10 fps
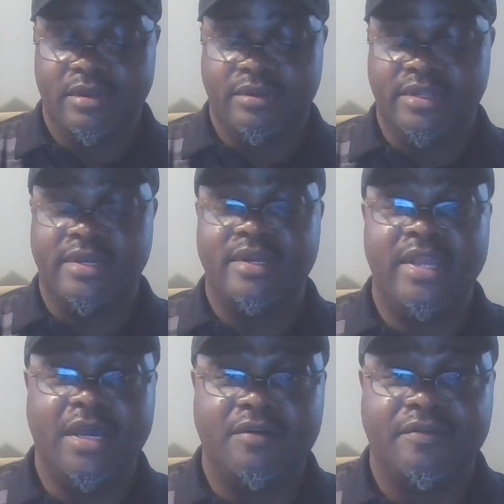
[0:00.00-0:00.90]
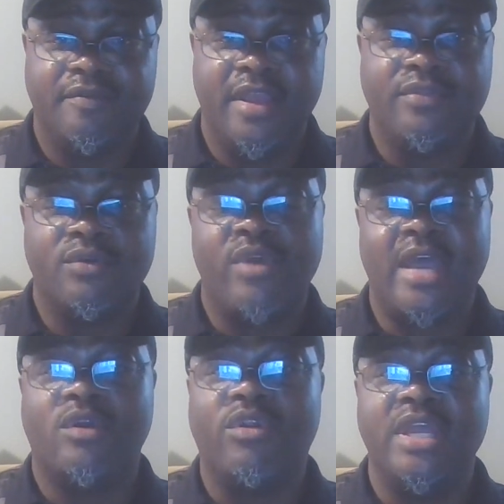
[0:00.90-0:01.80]
the left and the
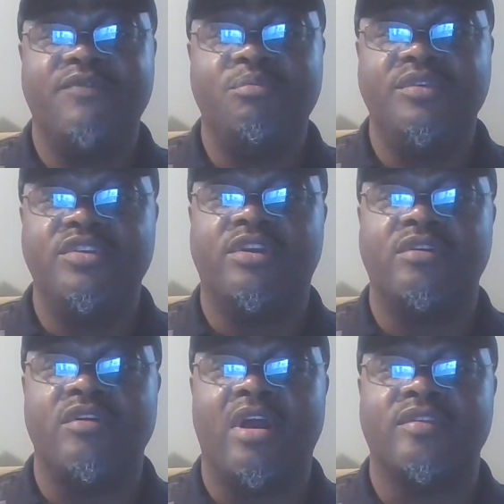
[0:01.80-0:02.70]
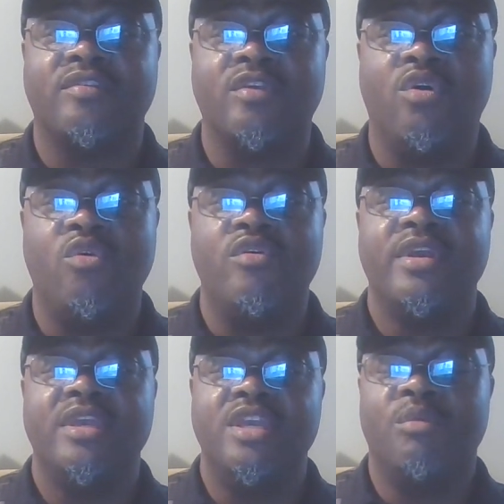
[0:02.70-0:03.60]
radical left in particular are so
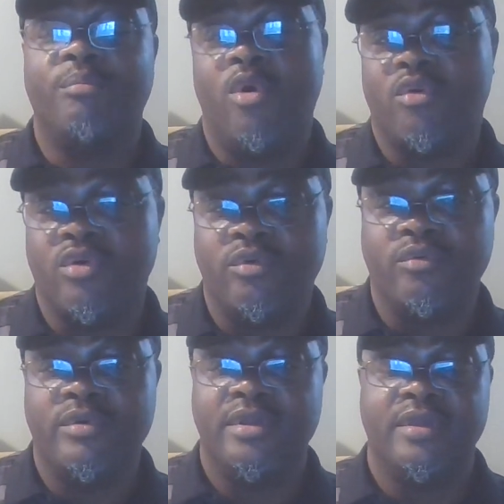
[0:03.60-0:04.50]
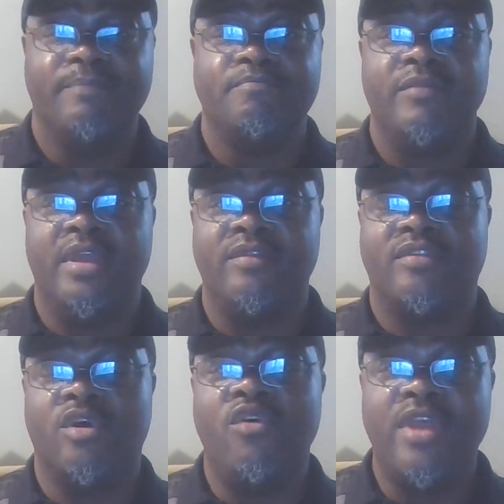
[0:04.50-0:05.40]
immoral and
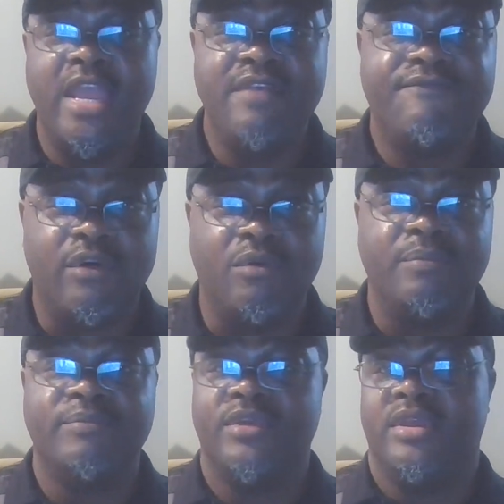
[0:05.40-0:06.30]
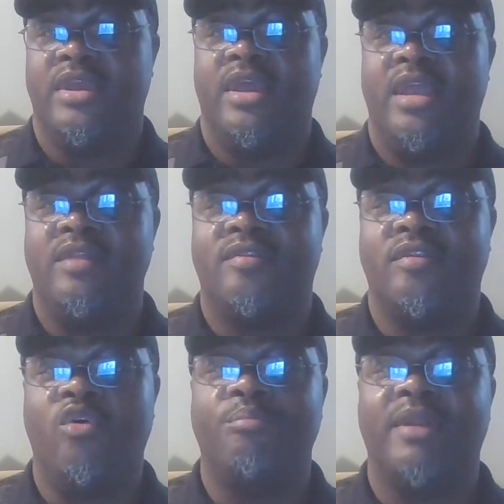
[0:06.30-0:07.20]
so hateful and
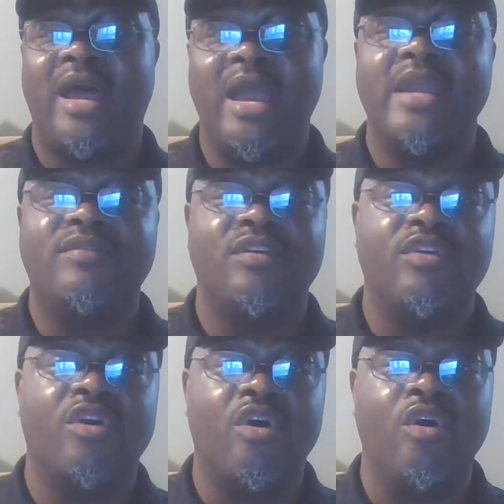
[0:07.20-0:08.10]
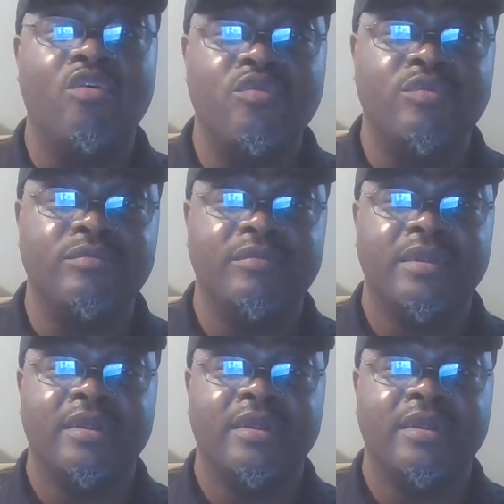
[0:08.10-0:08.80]
so blind to their own